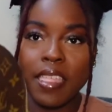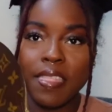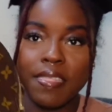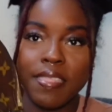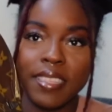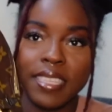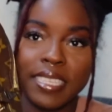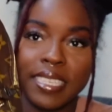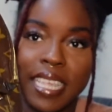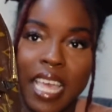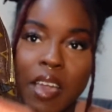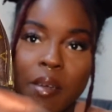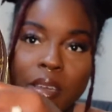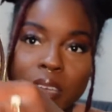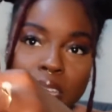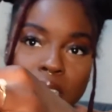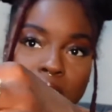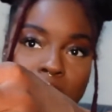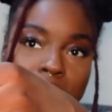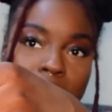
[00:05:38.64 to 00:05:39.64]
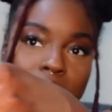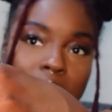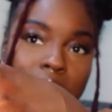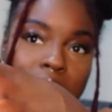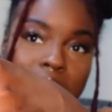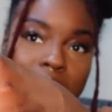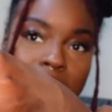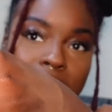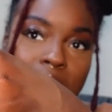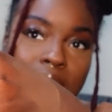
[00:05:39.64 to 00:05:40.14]
This is how it
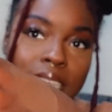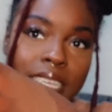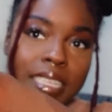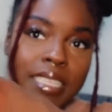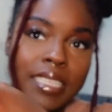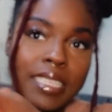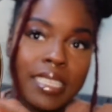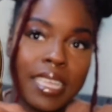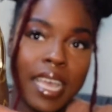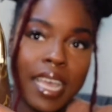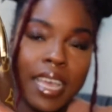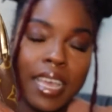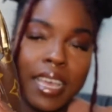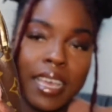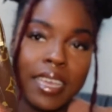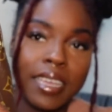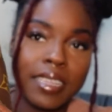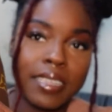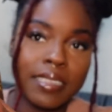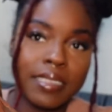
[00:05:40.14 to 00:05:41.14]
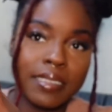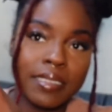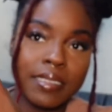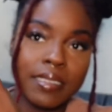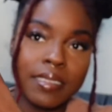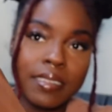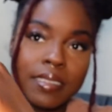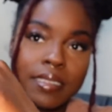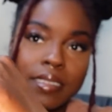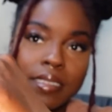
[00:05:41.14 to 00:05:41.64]
looks in the inside.
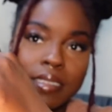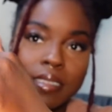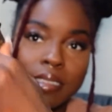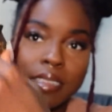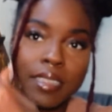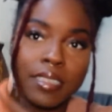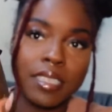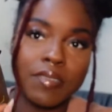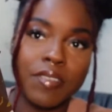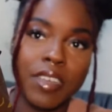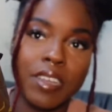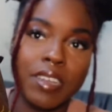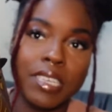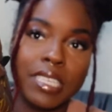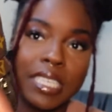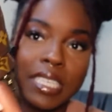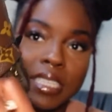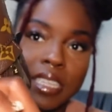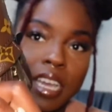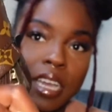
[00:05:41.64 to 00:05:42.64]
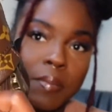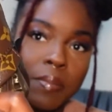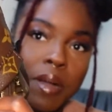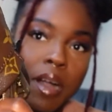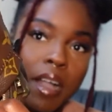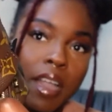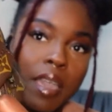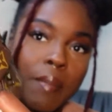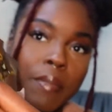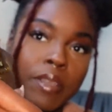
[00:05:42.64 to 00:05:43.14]
It's a very snug
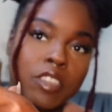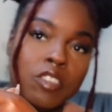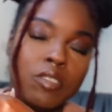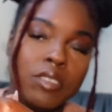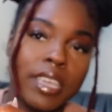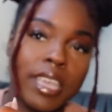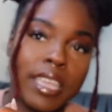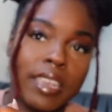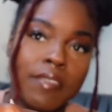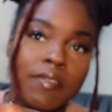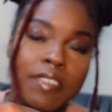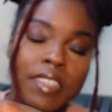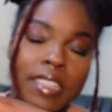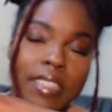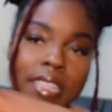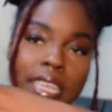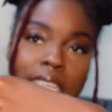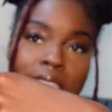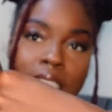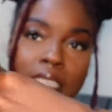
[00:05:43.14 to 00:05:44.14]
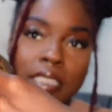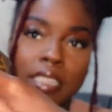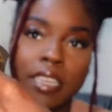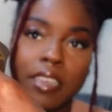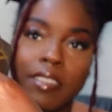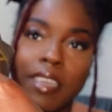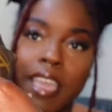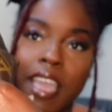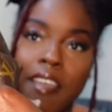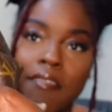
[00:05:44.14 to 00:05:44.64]
pocket, but you can fit things in
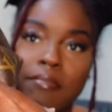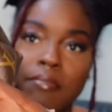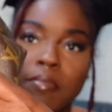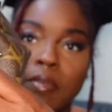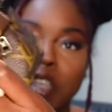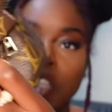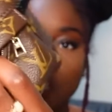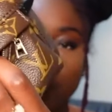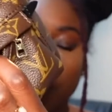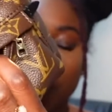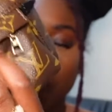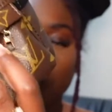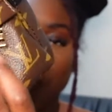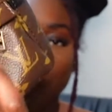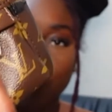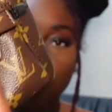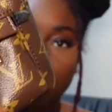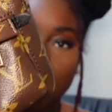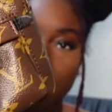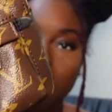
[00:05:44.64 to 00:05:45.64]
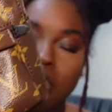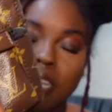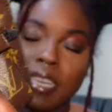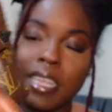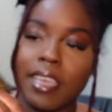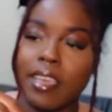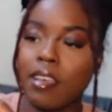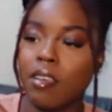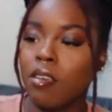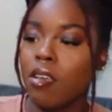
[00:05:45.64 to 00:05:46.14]
there. They have tissue paper in there right
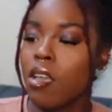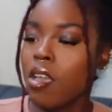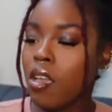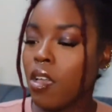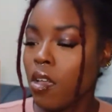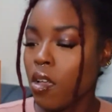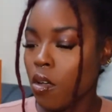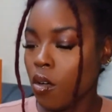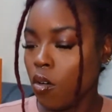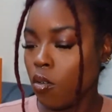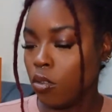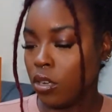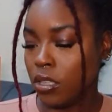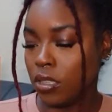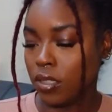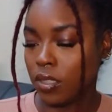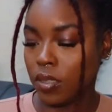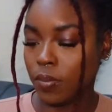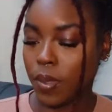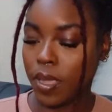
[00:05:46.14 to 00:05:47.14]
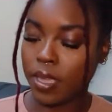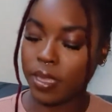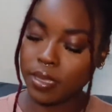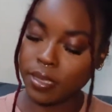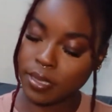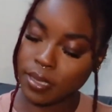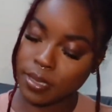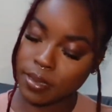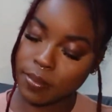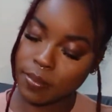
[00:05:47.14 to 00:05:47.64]
now, holding the
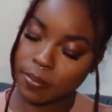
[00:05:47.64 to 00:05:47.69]
space.